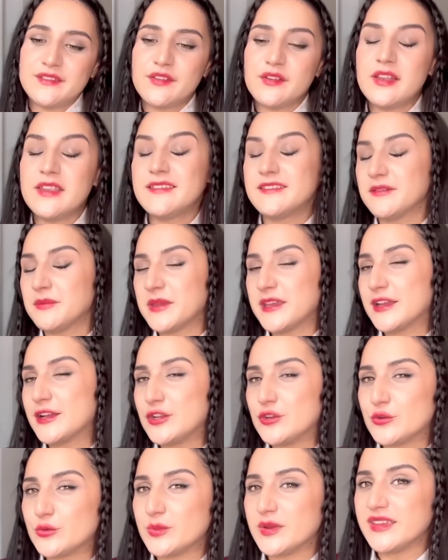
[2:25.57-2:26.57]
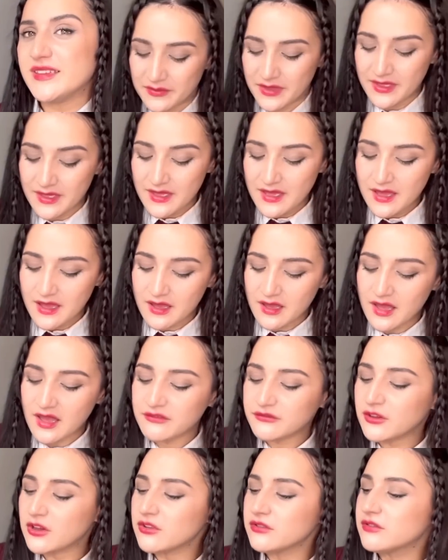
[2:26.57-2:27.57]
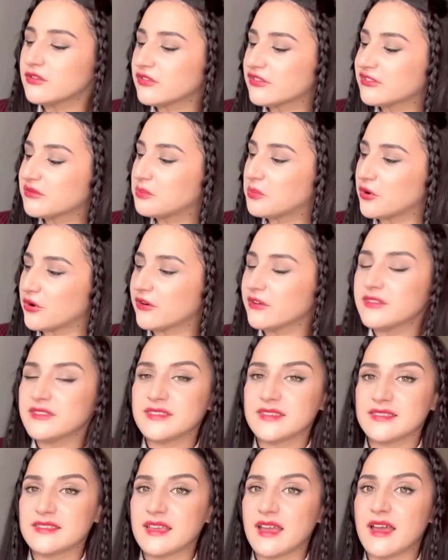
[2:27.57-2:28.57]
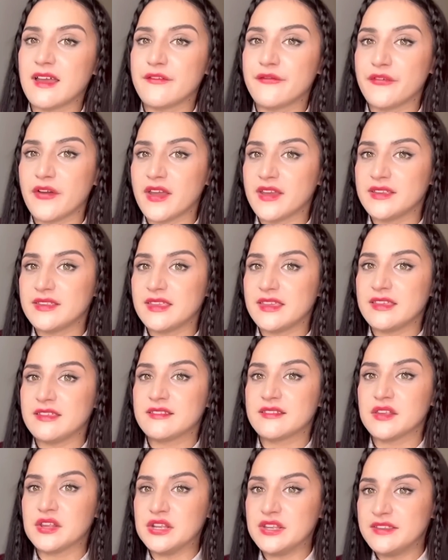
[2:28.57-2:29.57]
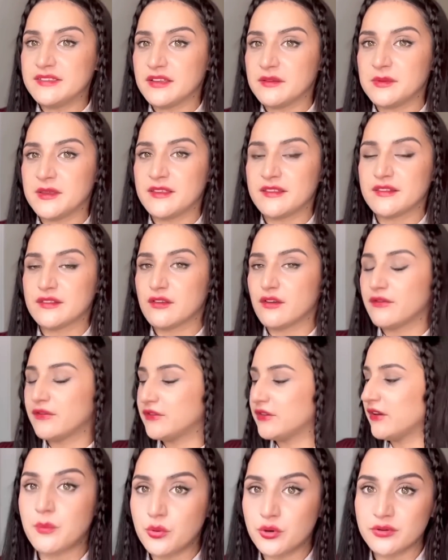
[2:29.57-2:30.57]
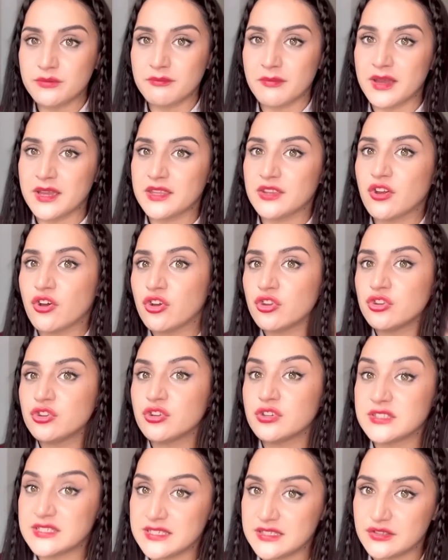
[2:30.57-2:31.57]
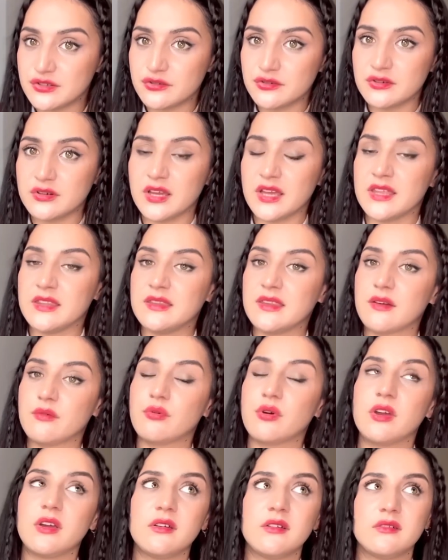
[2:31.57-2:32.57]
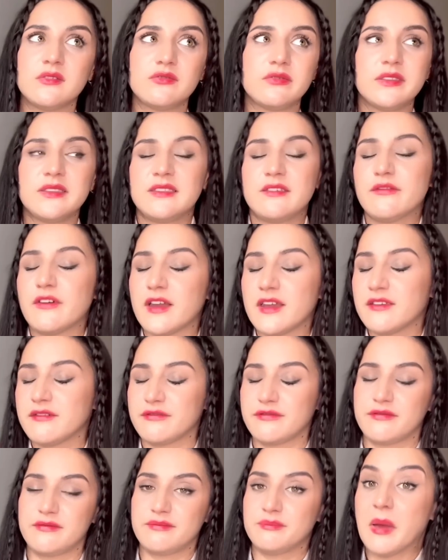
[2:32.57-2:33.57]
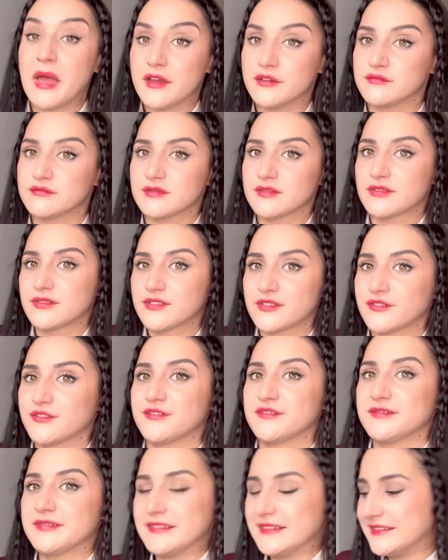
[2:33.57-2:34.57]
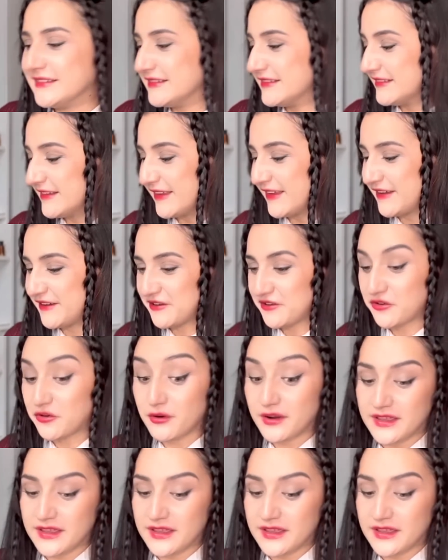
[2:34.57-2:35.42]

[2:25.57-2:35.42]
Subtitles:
a little bit gloomy. I've got the Sport that I find is a little bit softer. I bought mine on Notino and they were £25, so great